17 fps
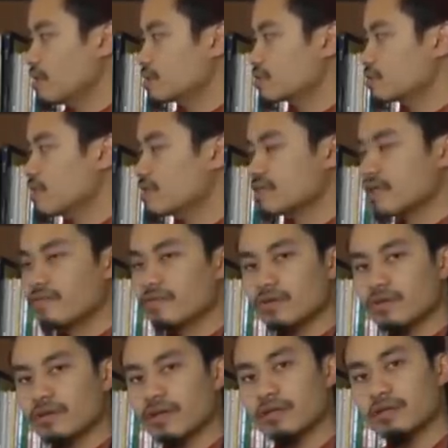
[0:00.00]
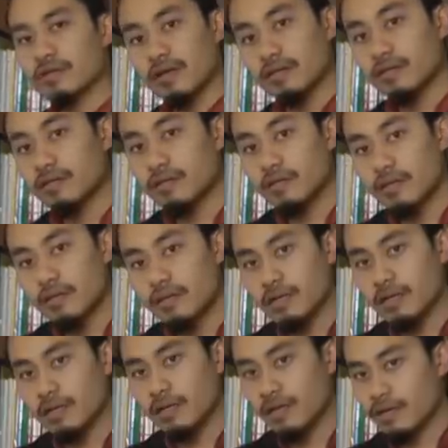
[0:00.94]
So let's have a look at
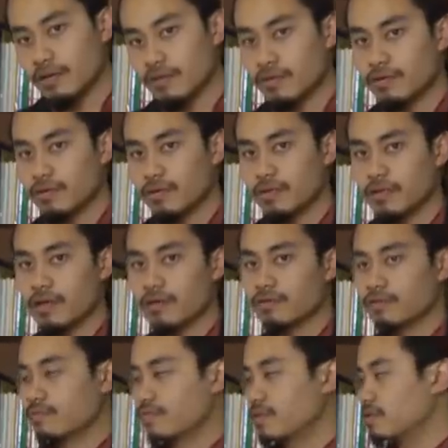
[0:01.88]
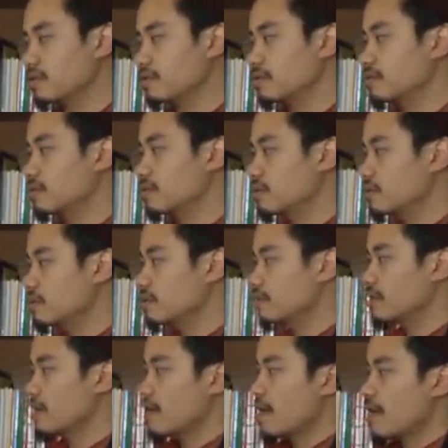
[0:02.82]
another opinion,
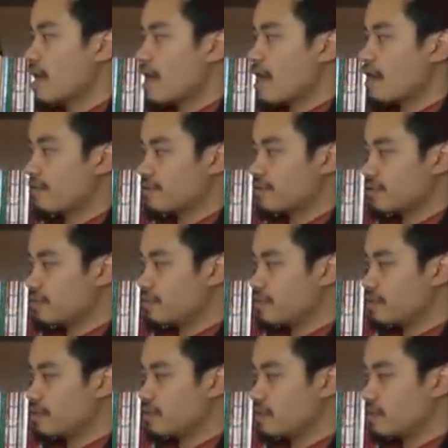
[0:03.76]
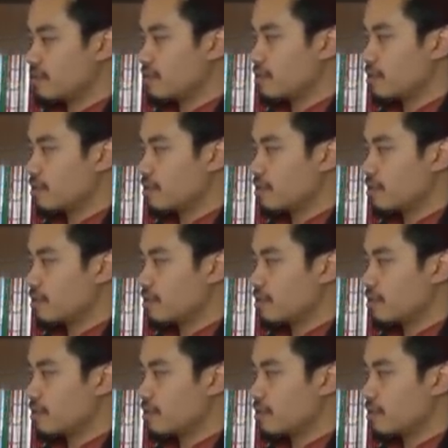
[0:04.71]
and this opinion